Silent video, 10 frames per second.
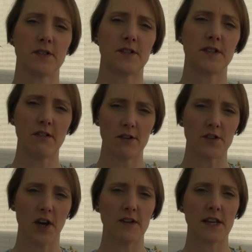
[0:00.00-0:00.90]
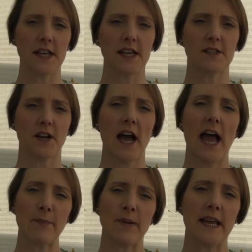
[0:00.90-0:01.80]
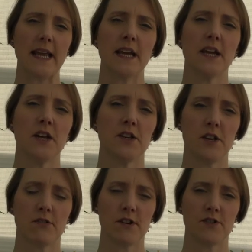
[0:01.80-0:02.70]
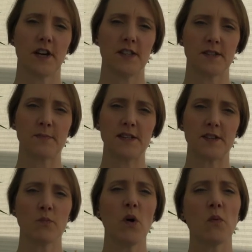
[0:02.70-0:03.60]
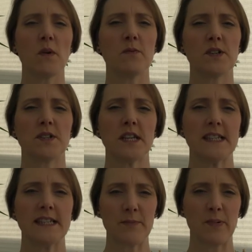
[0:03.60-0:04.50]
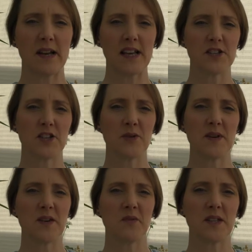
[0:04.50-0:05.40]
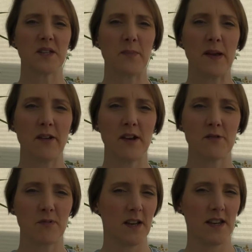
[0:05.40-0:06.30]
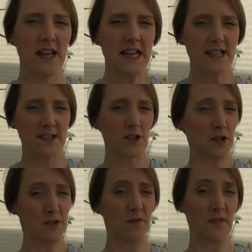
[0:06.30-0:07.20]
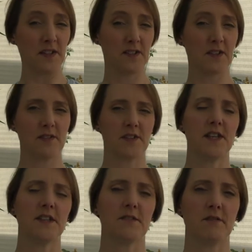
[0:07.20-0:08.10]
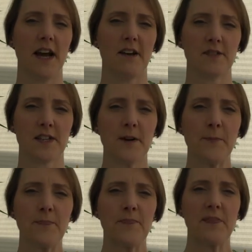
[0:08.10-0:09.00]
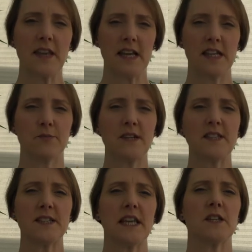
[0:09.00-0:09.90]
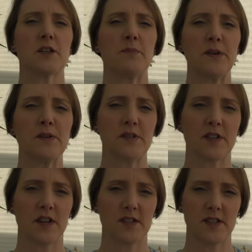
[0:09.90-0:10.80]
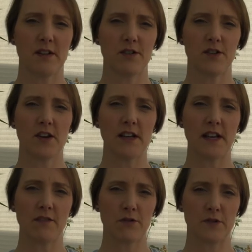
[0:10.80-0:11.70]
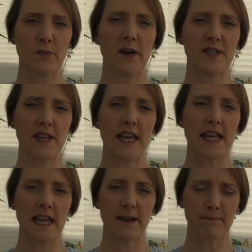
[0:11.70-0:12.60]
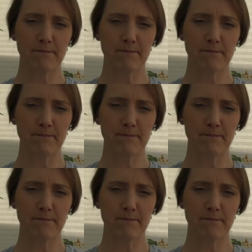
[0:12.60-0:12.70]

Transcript: And serotonin is our happy neurotransmitter. And what we would typically do in the winter period when there's lots of festivities around is we seek to boost our serotonin levels by taking